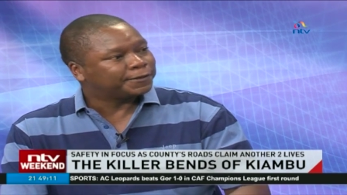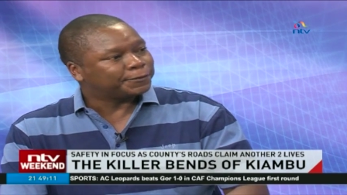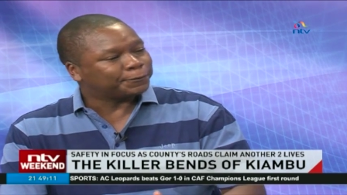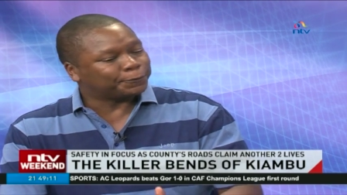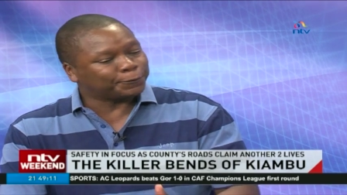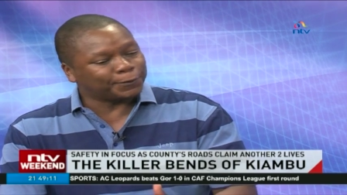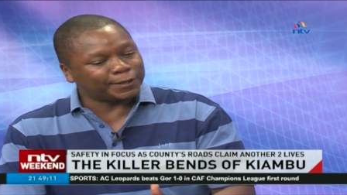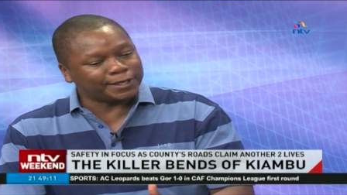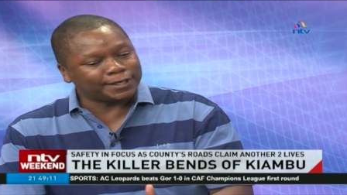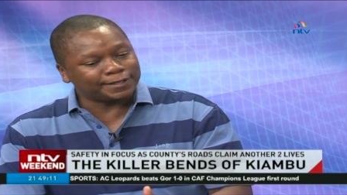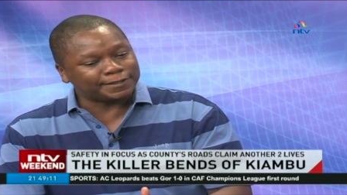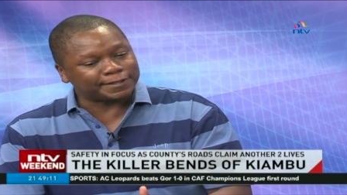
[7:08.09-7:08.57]

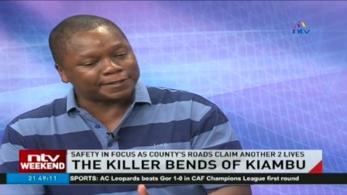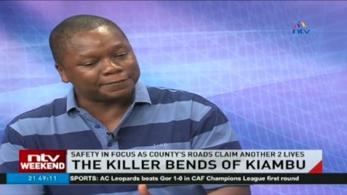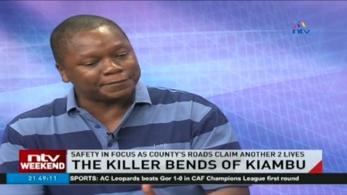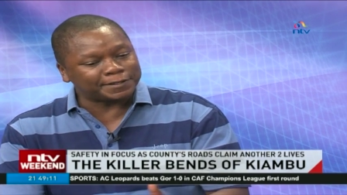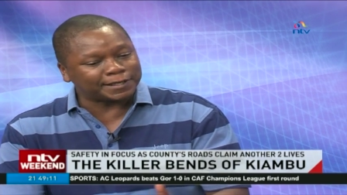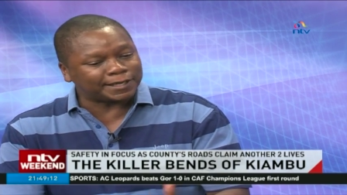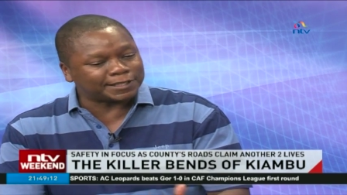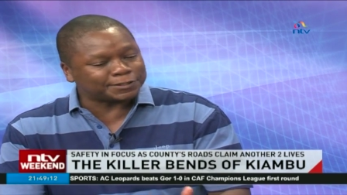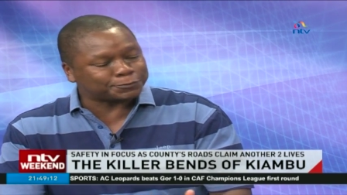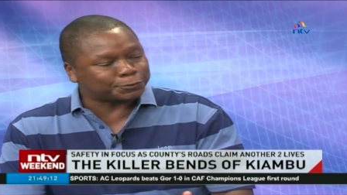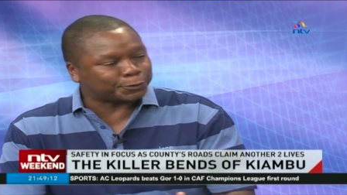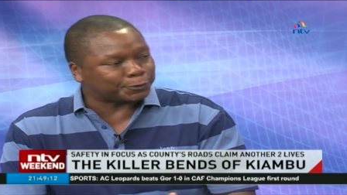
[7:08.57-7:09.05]
When,
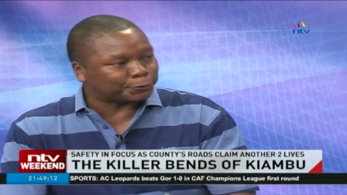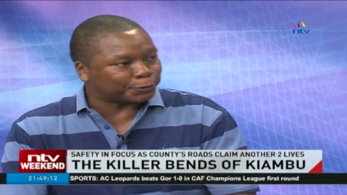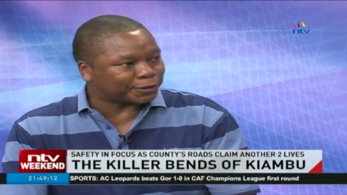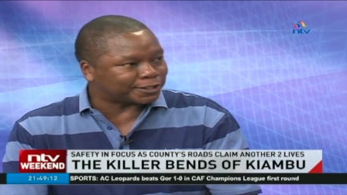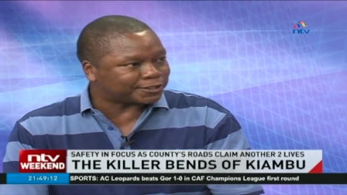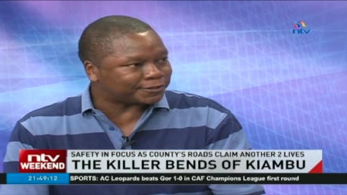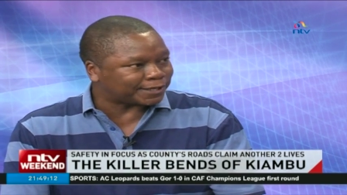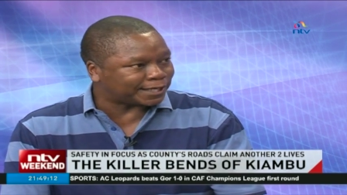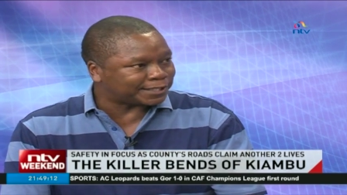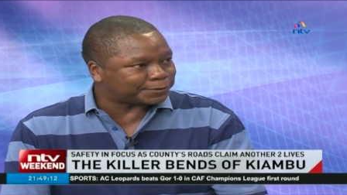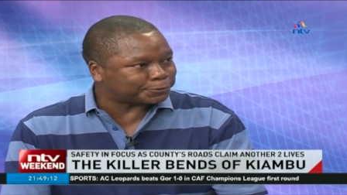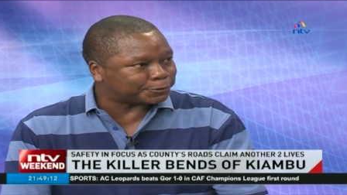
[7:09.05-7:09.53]
even us, when we're in
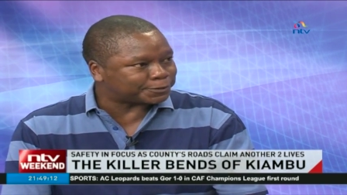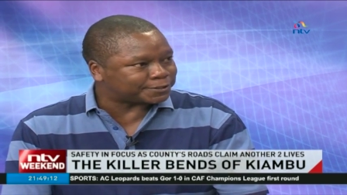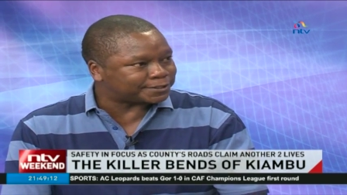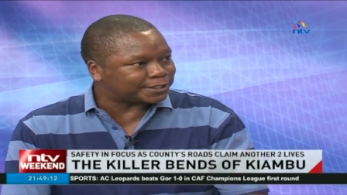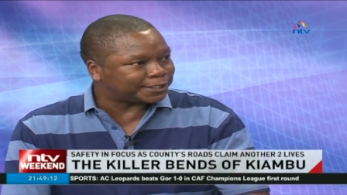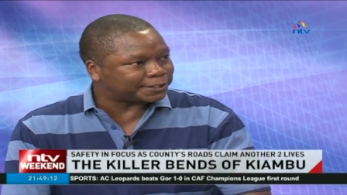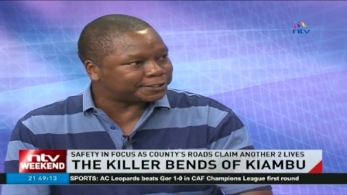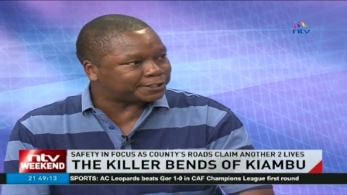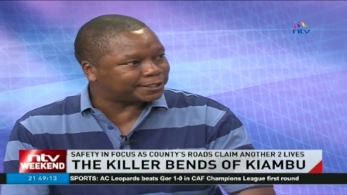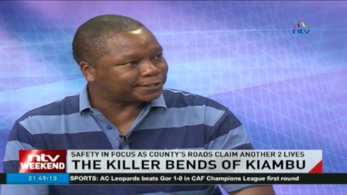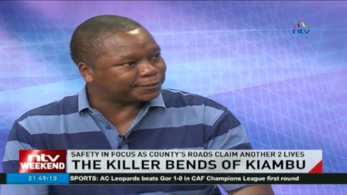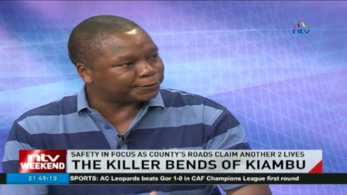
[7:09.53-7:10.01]
transport
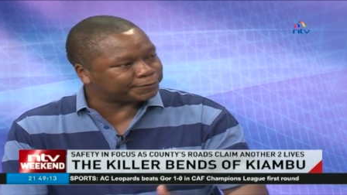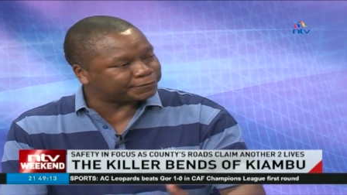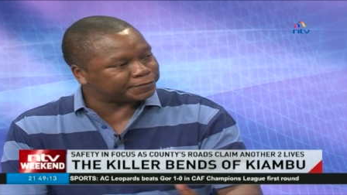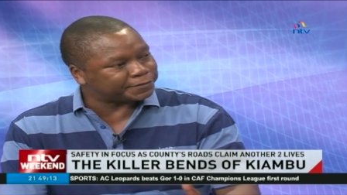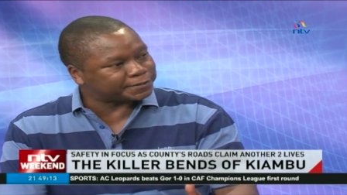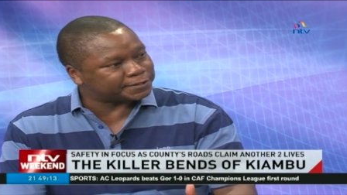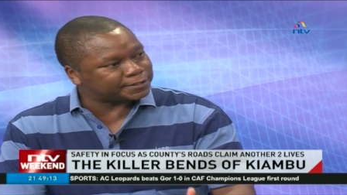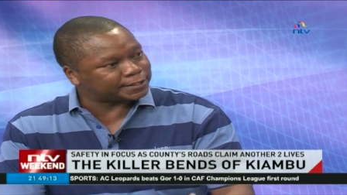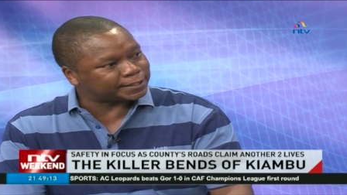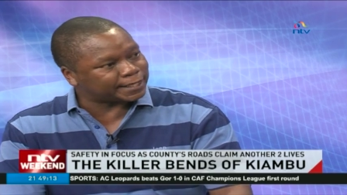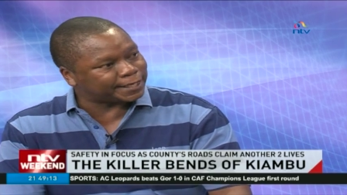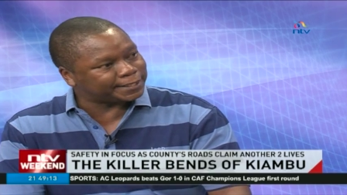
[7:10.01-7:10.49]
section, if
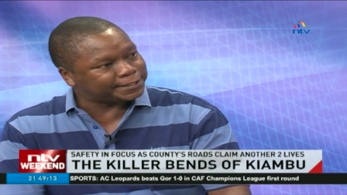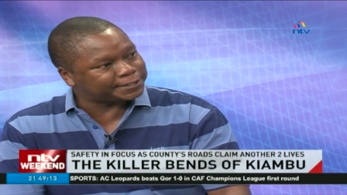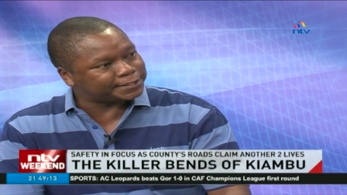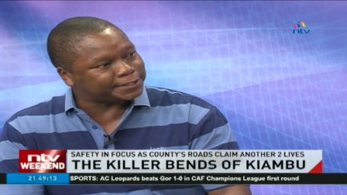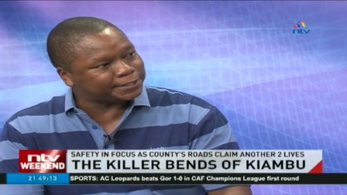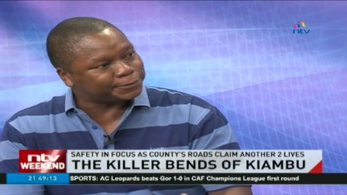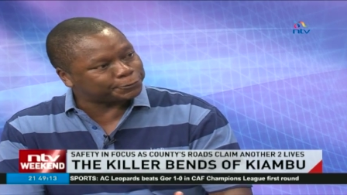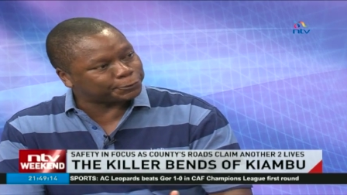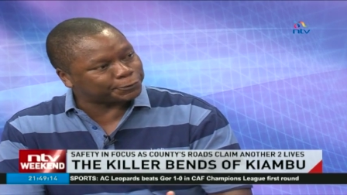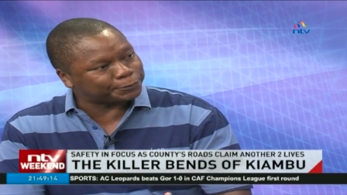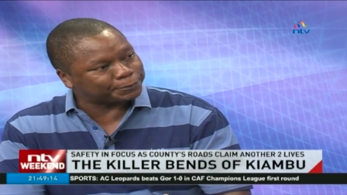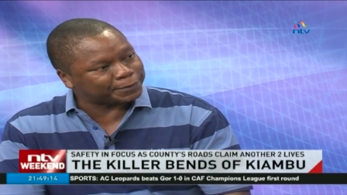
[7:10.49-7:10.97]
it's
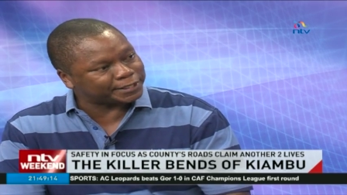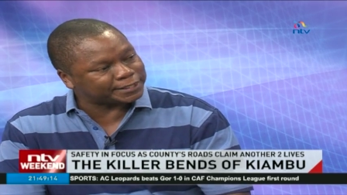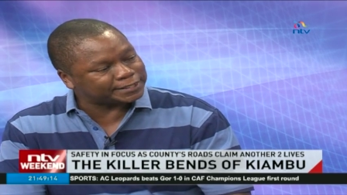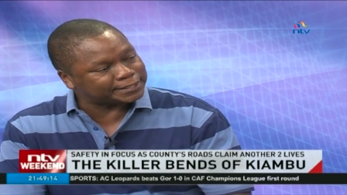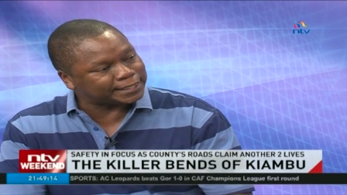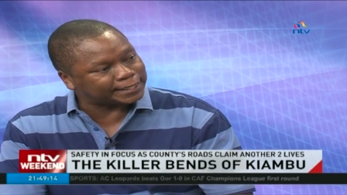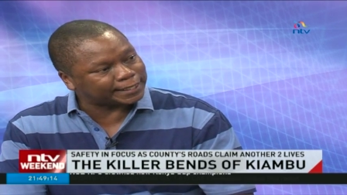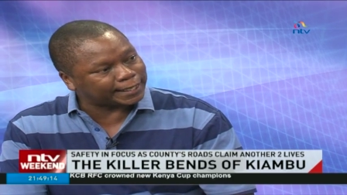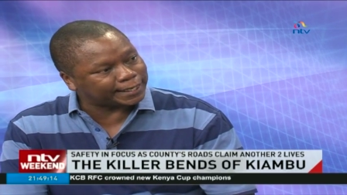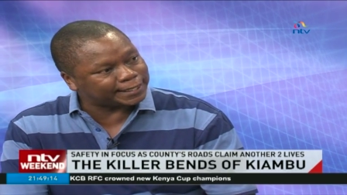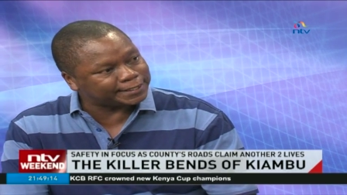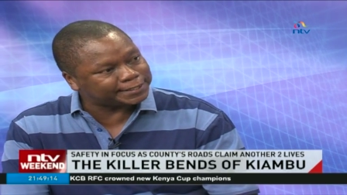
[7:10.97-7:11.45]
80, we
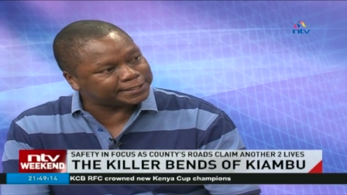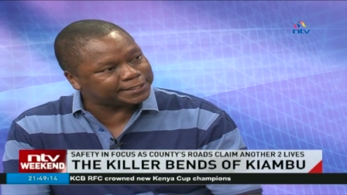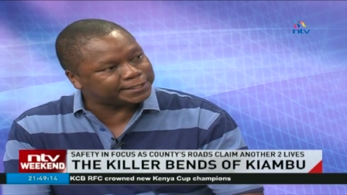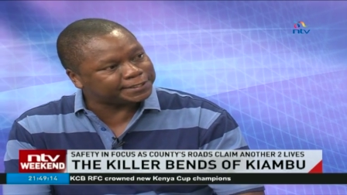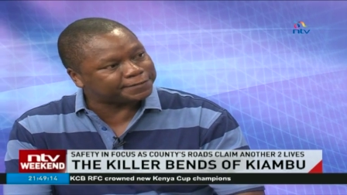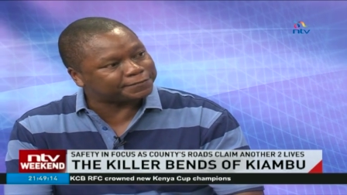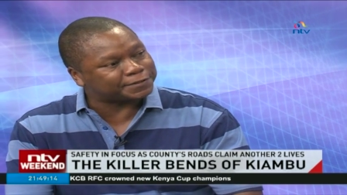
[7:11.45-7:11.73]
maintain 80.